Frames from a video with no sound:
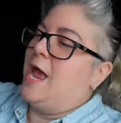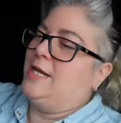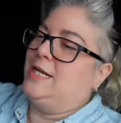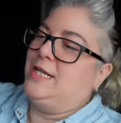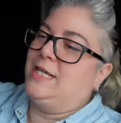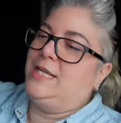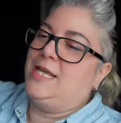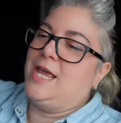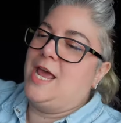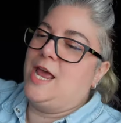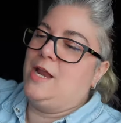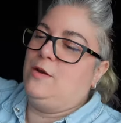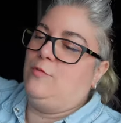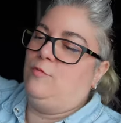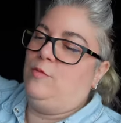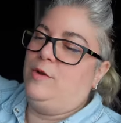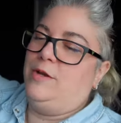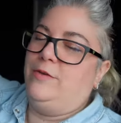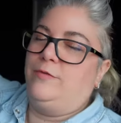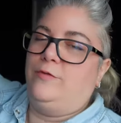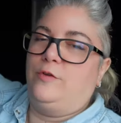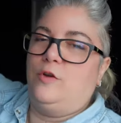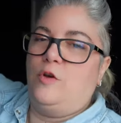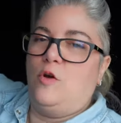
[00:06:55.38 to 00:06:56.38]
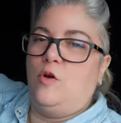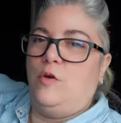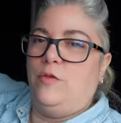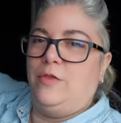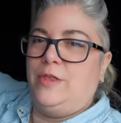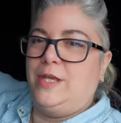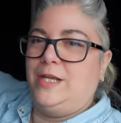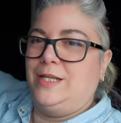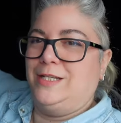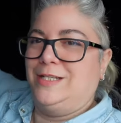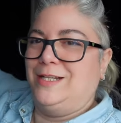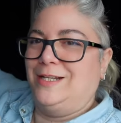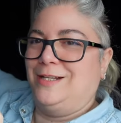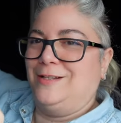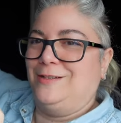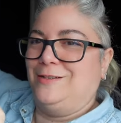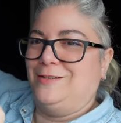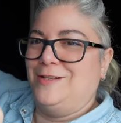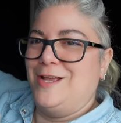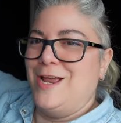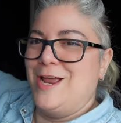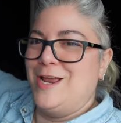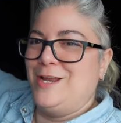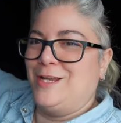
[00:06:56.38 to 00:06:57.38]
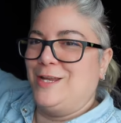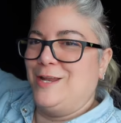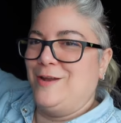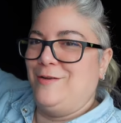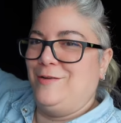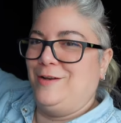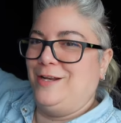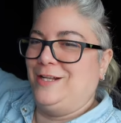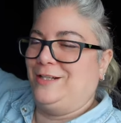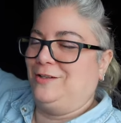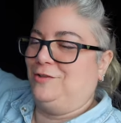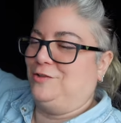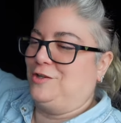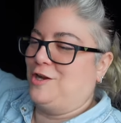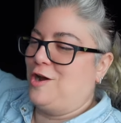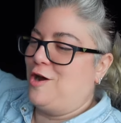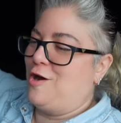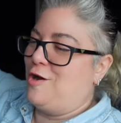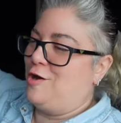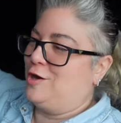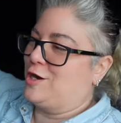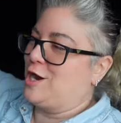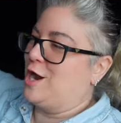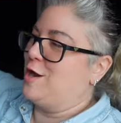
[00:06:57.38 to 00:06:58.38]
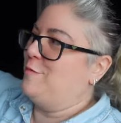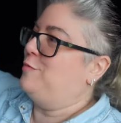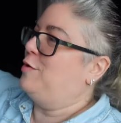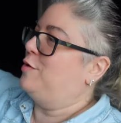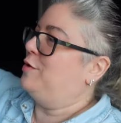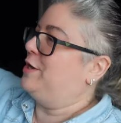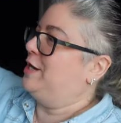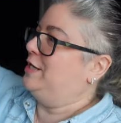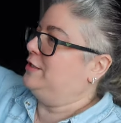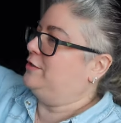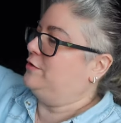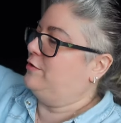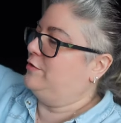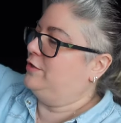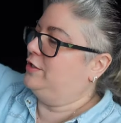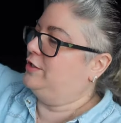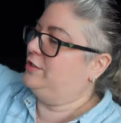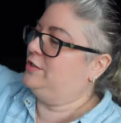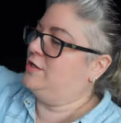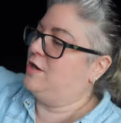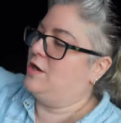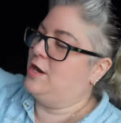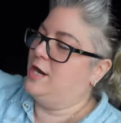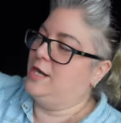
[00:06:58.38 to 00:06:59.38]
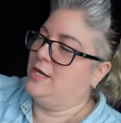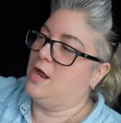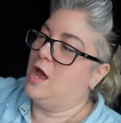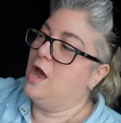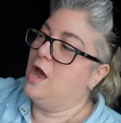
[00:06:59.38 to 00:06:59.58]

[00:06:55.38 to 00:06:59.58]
And again, we've got these little cute little cargo pockets on the side.